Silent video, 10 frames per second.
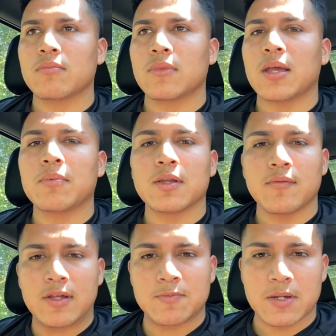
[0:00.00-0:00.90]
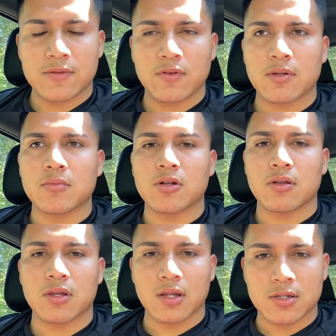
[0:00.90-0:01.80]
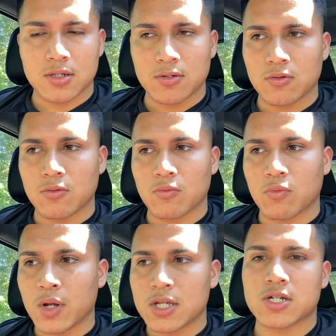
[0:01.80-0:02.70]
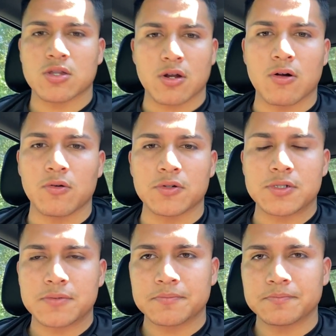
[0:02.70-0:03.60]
they believe that's best for them to reach their goals.